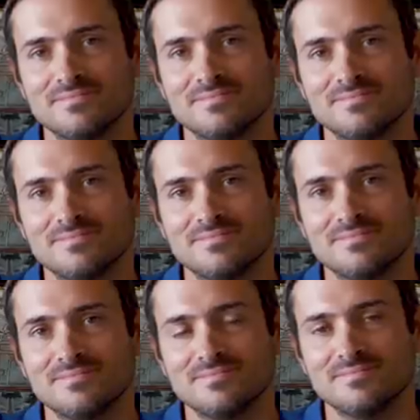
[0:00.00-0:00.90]

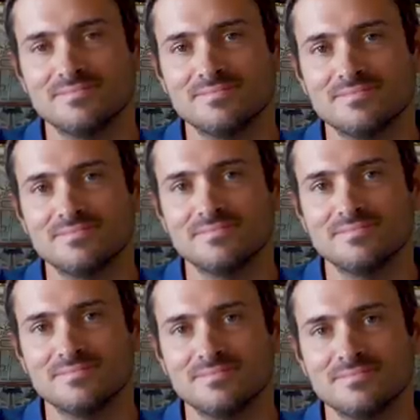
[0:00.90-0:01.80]

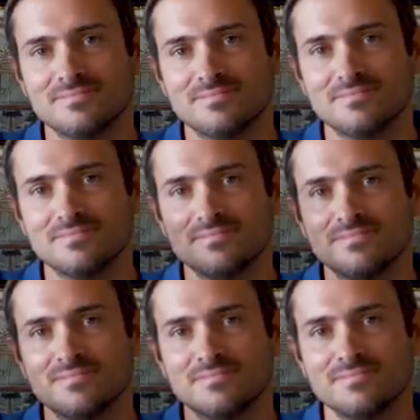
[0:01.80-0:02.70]

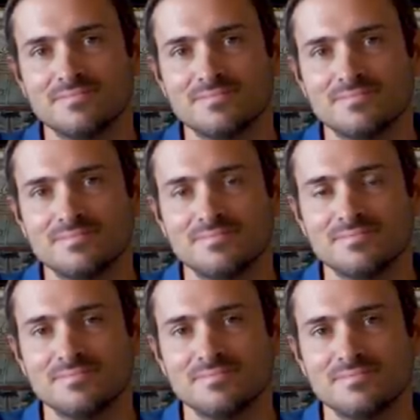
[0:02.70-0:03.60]

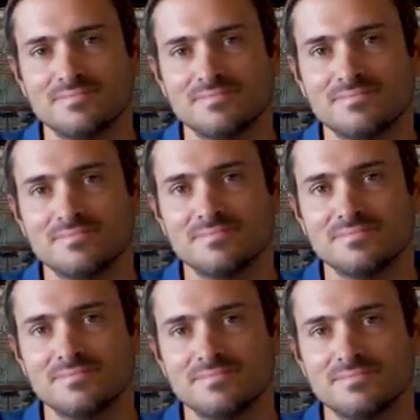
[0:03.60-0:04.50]

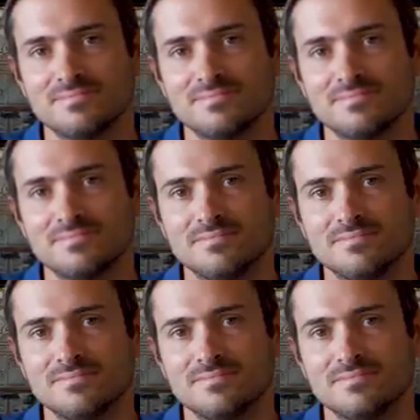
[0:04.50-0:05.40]

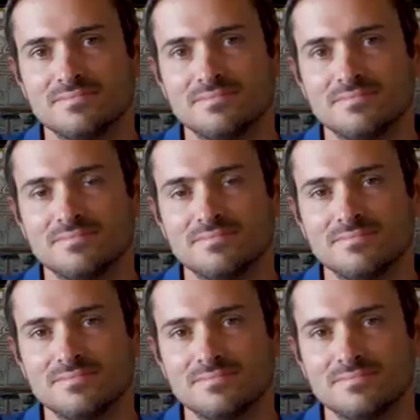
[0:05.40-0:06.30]

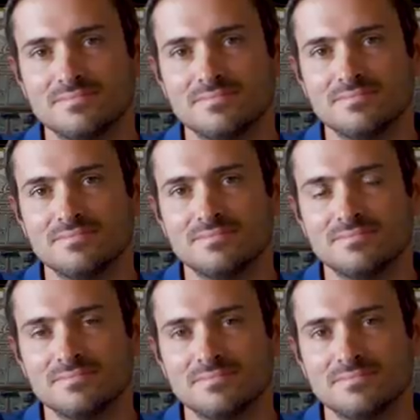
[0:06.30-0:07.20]

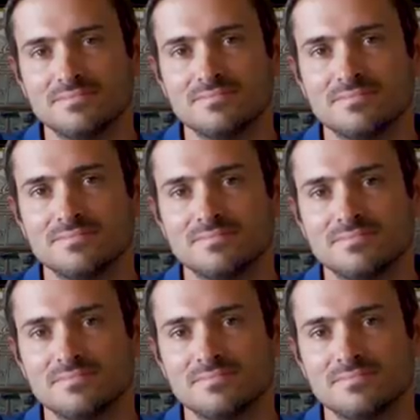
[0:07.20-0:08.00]
The person shown says nothing.